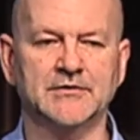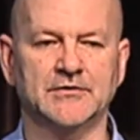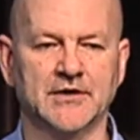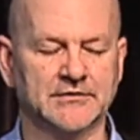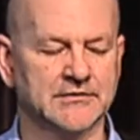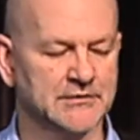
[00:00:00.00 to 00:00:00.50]

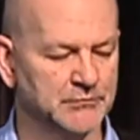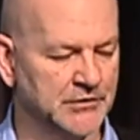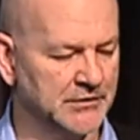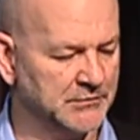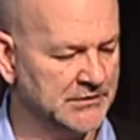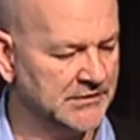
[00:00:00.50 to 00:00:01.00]
conducting the
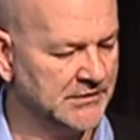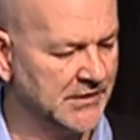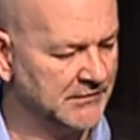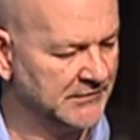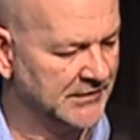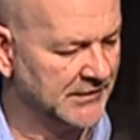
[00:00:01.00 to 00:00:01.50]
work we did
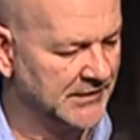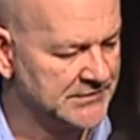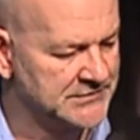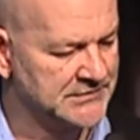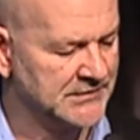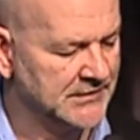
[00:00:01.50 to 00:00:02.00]
over the
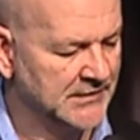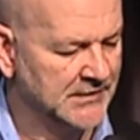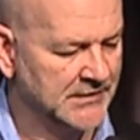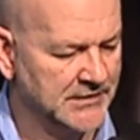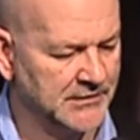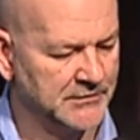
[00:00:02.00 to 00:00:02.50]
last
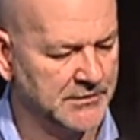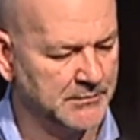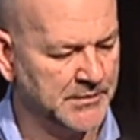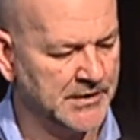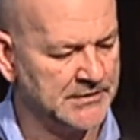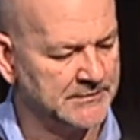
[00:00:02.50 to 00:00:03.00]
year and a
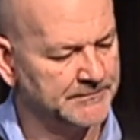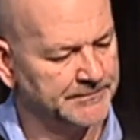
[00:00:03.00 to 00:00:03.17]
bit.